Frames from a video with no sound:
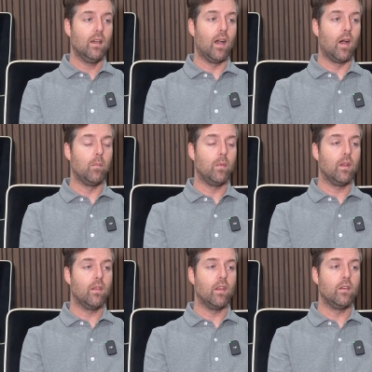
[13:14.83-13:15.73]
Um,
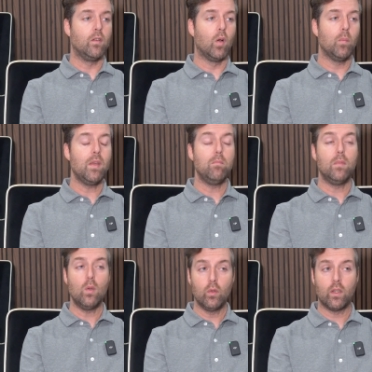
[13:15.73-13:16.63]
the Dolby
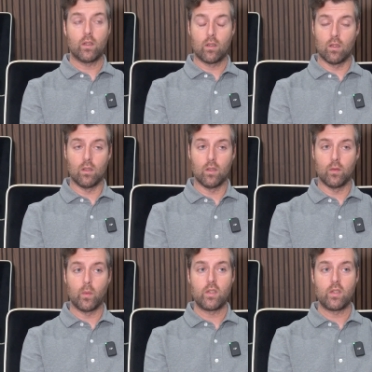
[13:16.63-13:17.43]
music curve,